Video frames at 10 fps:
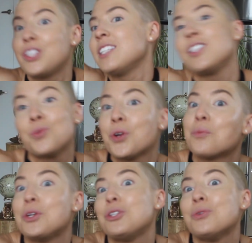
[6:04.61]
This is what I'm
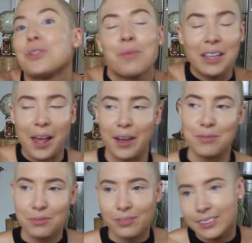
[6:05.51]
going to do with my
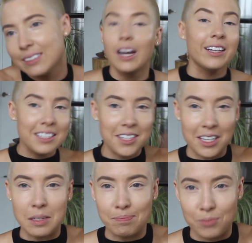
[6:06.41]
life. I need to
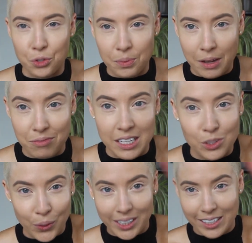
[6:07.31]
keep doing my
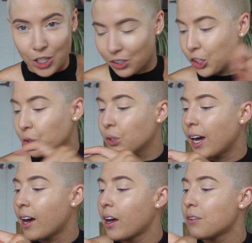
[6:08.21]
face while I talk to you.
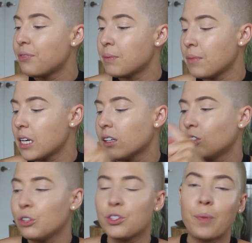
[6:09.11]
Fit me,
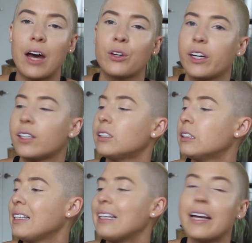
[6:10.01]
loose powder,
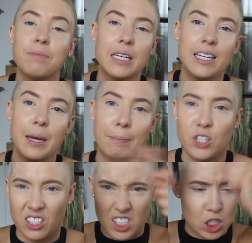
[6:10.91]
light medium,
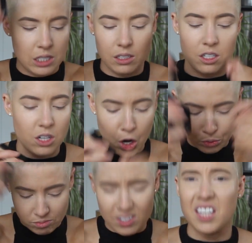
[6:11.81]
just,
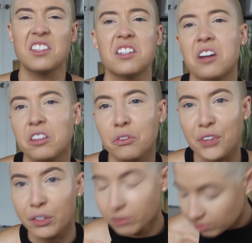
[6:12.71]
dust it all
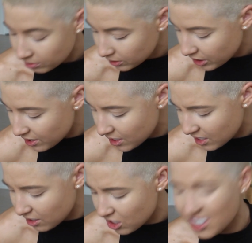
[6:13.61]
over.
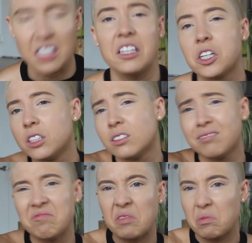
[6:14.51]
Just a little
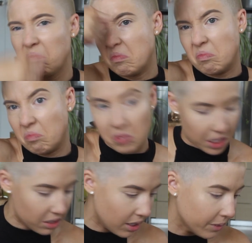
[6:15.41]

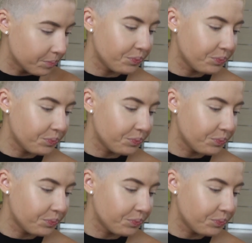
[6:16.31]
dusting.